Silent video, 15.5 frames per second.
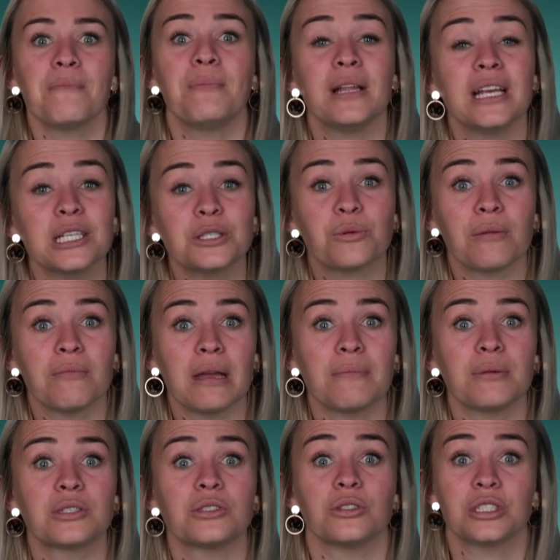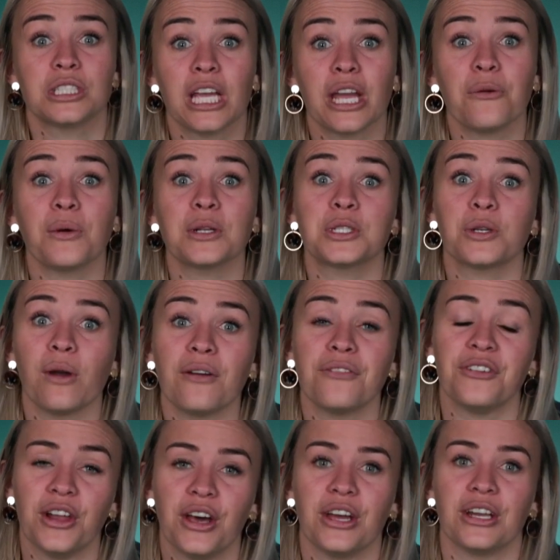Please remember to share what you
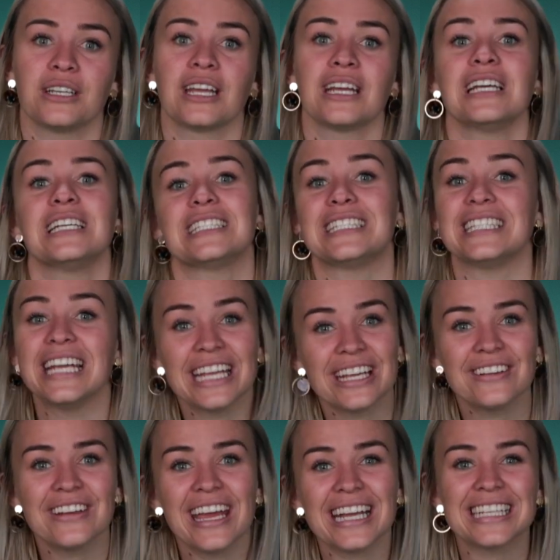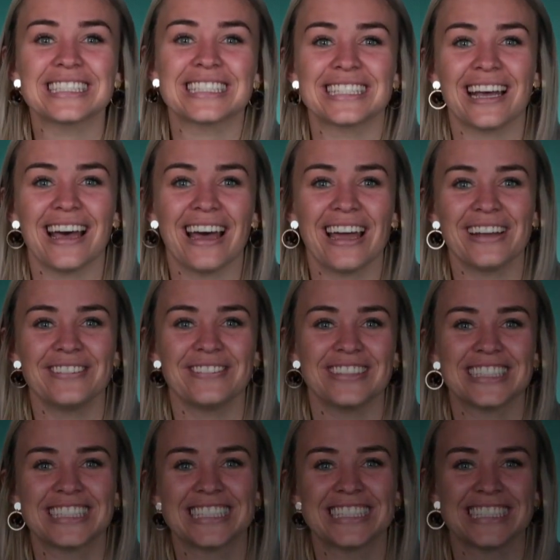have learned. See you next
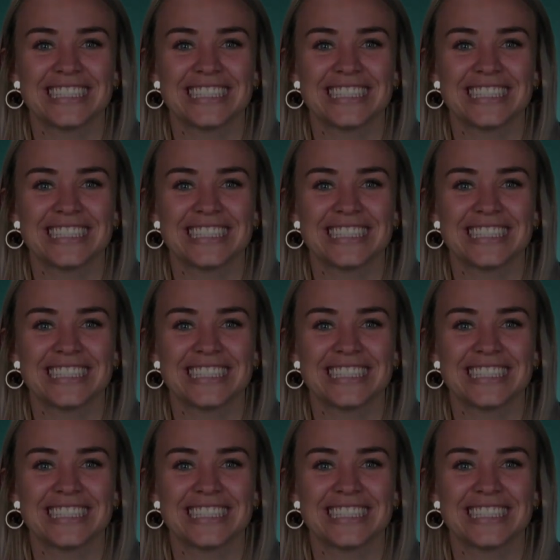time.